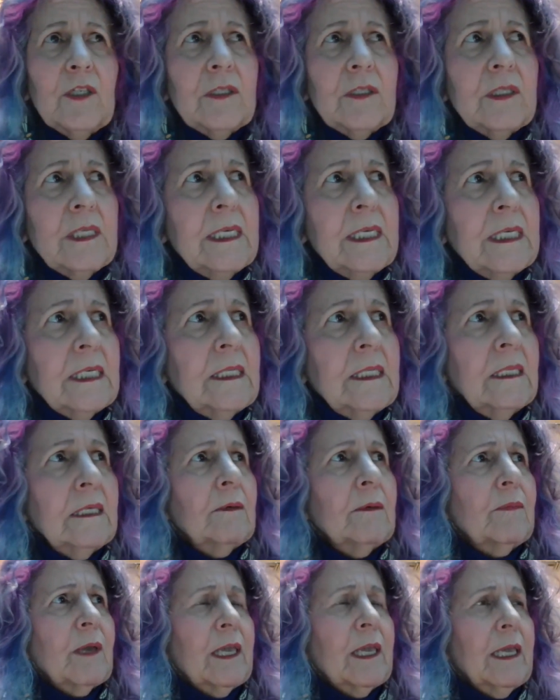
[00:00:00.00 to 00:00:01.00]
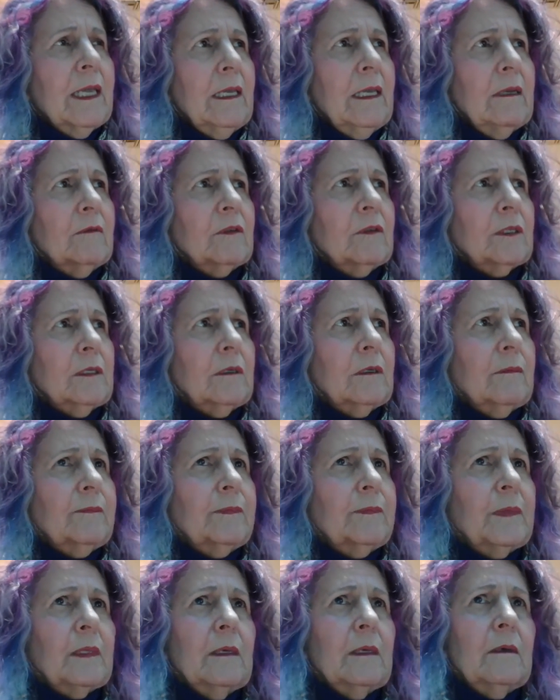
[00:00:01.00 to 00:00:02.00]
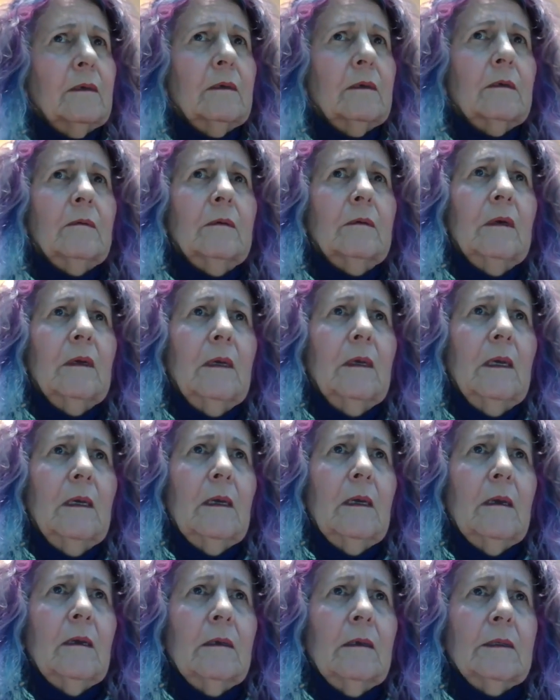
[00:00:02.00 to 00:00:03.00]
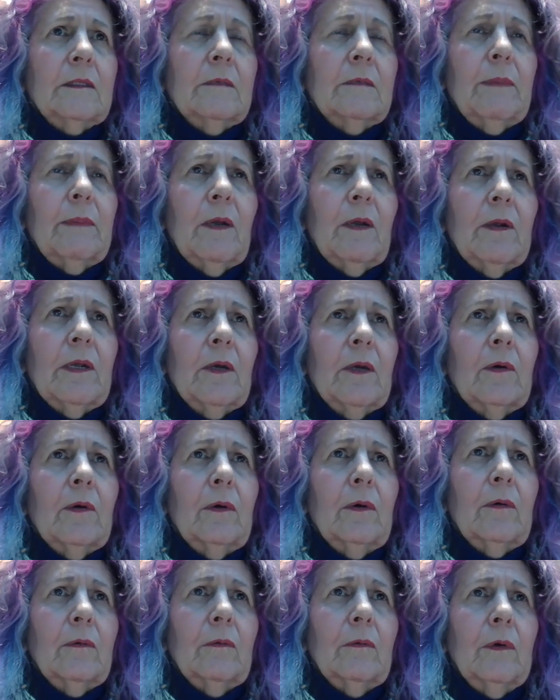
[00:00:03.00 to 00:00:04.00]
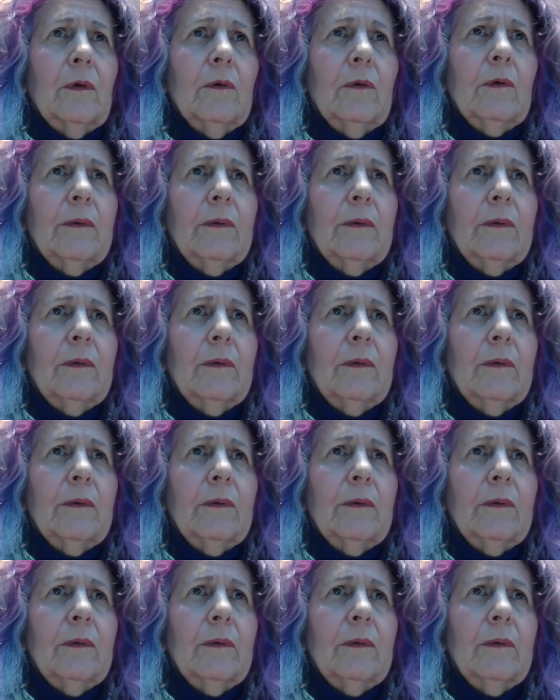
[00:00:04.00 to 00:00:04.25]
And just like in the caves in, is it Périgord?